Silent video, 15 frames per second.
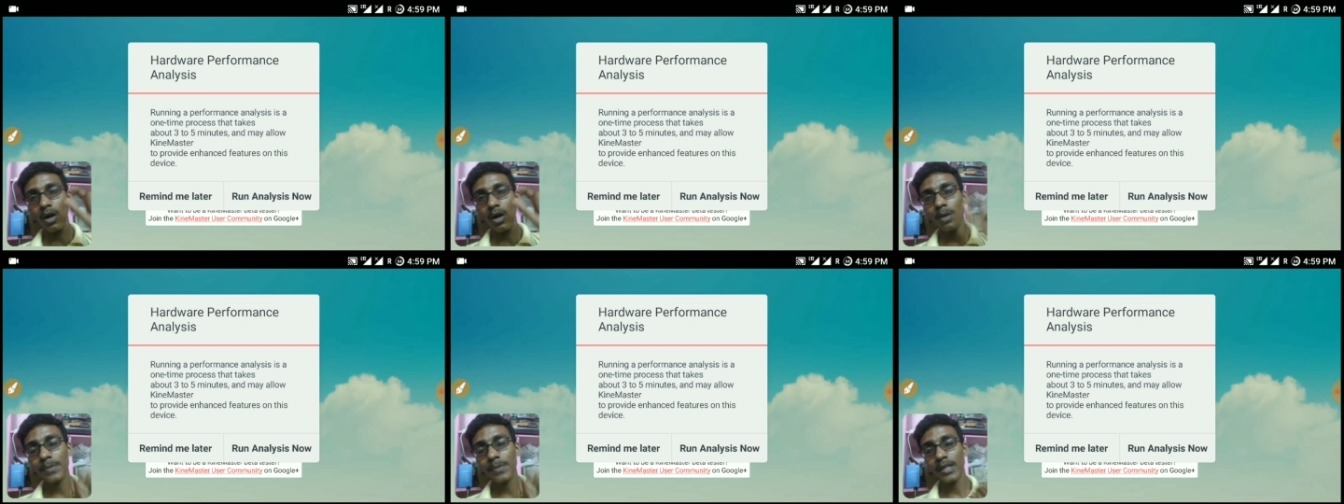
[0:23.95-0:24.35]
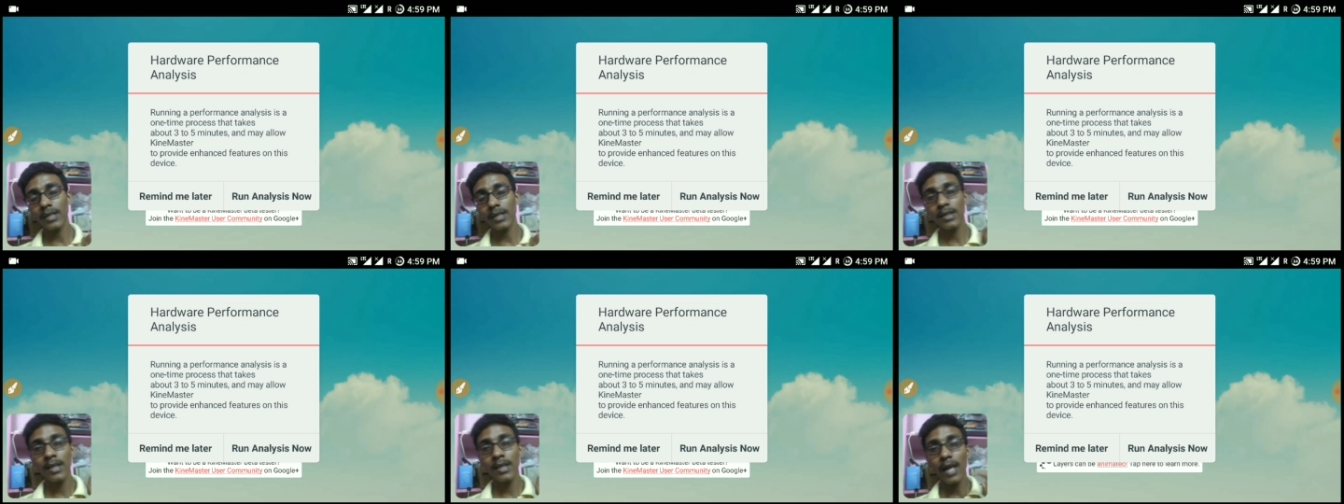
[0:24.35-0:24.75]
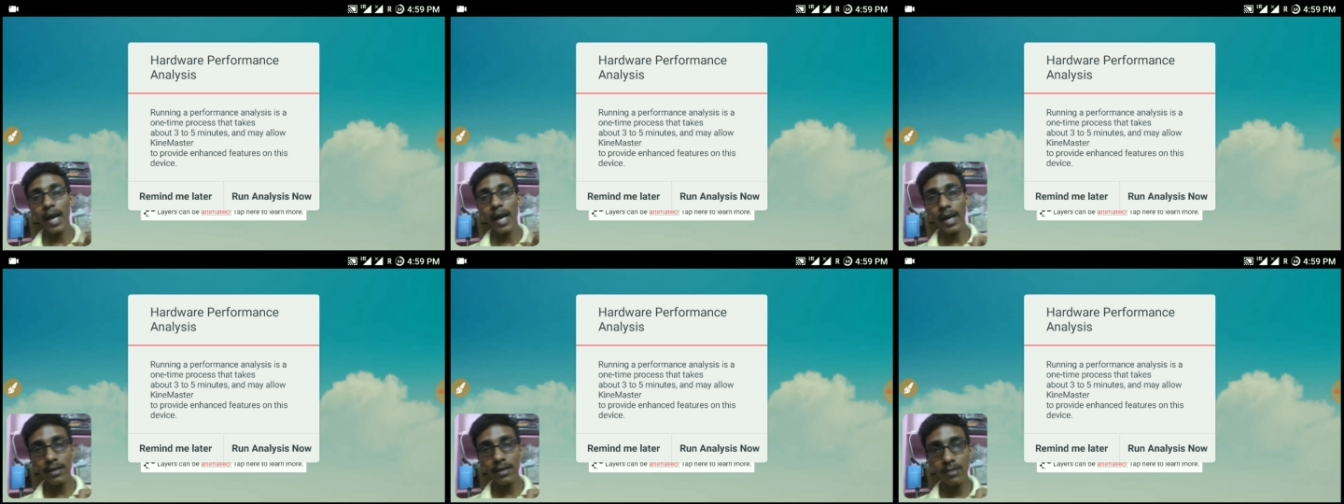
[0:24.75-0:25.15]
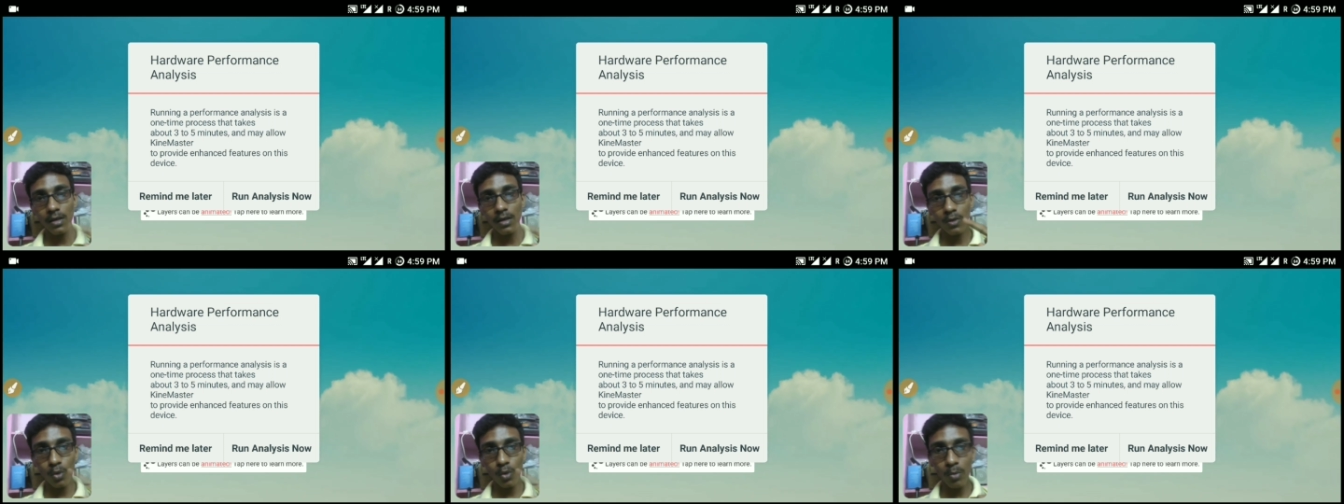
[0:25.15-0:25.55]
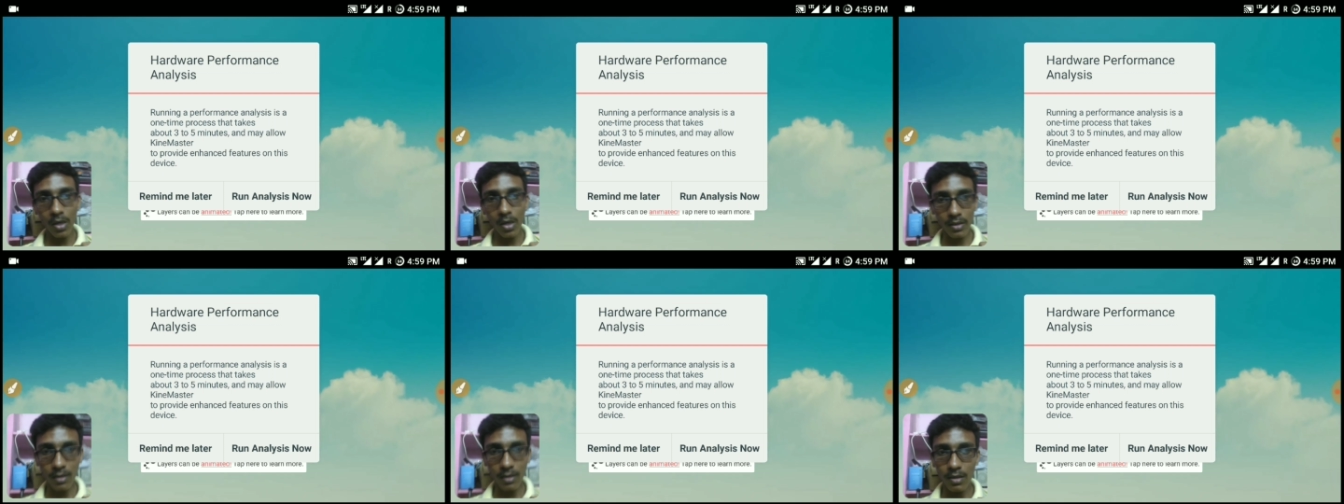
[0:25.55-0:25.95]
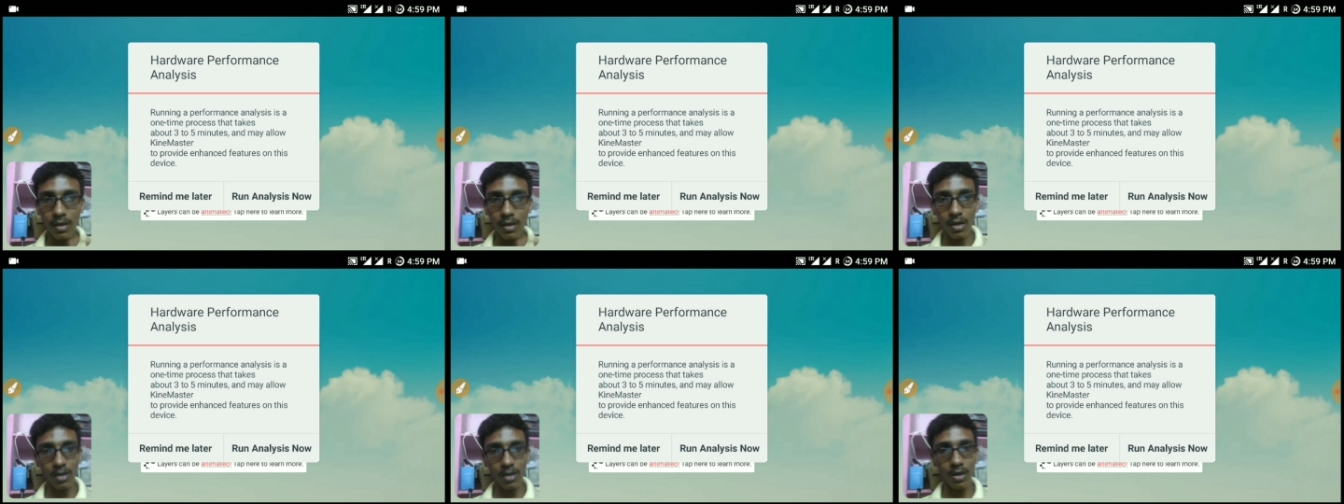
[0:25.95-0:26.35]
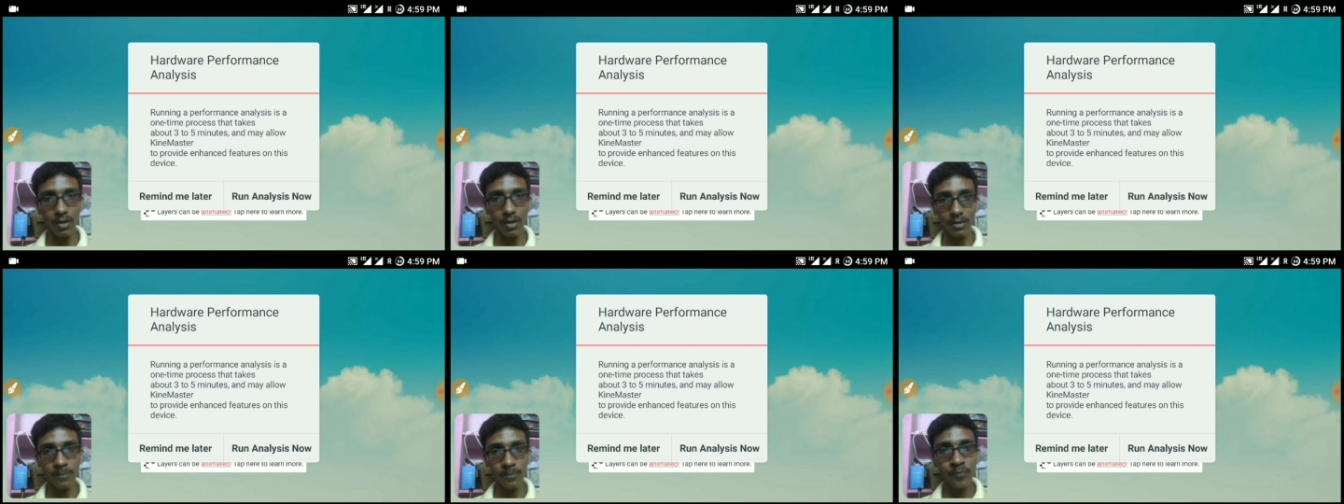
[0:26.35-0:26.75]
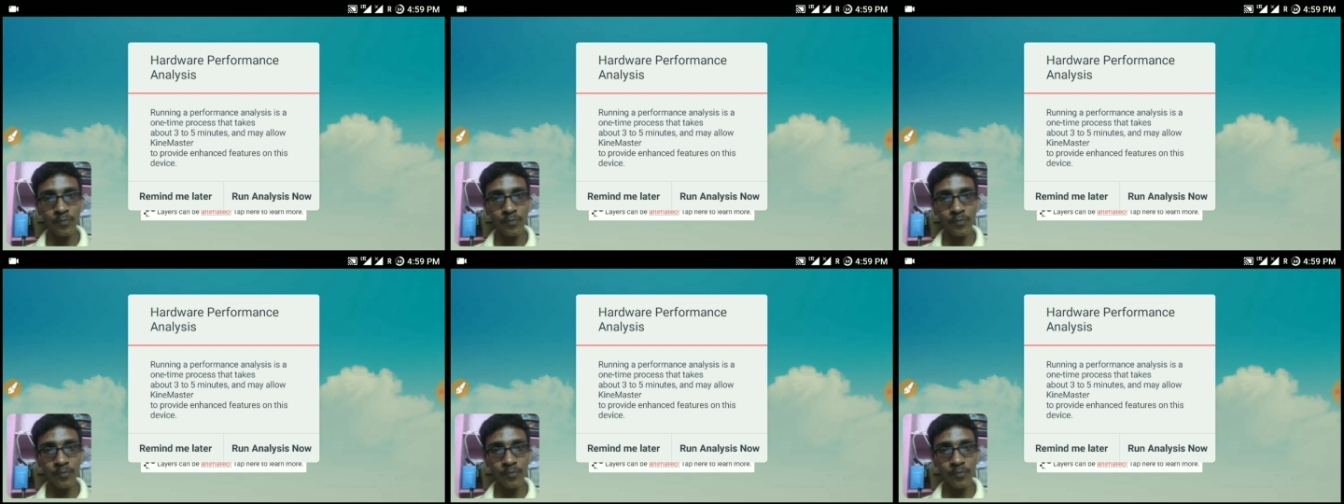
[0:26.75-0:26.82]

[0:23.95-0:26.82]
option and the chroma key unlocked.